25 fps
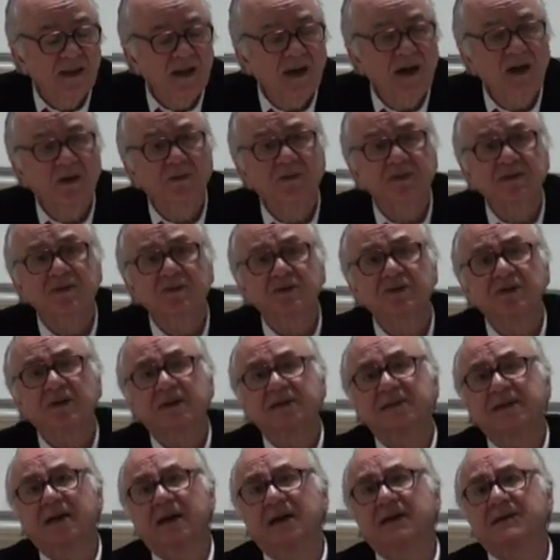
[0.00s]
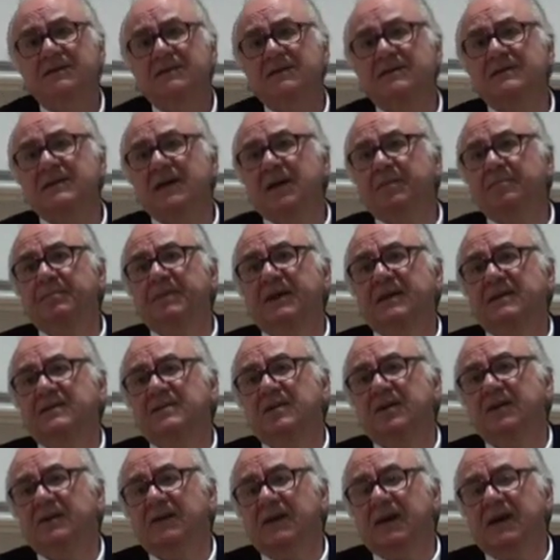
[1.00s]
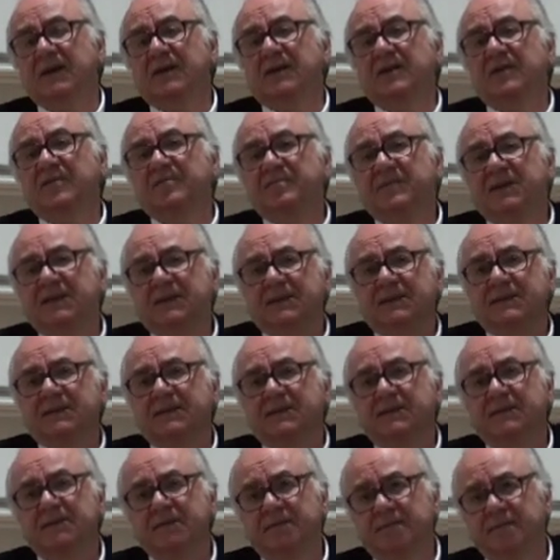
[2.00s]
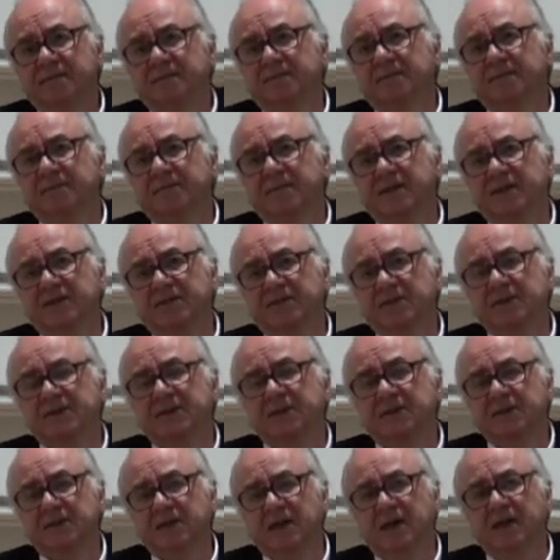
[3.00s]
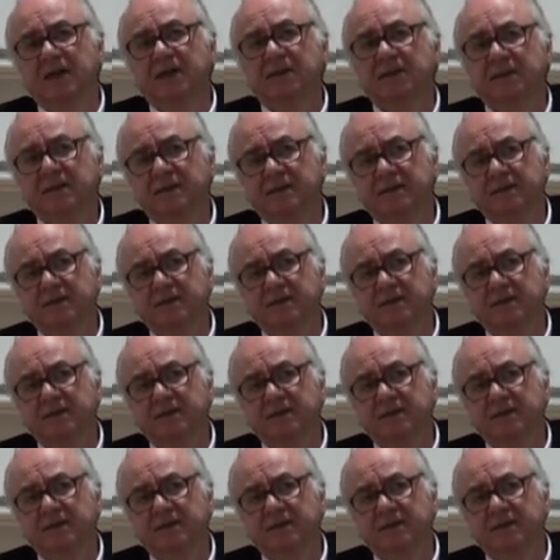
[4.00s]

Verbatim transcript: Our social sciences are based on the idea of peace, peaceful society.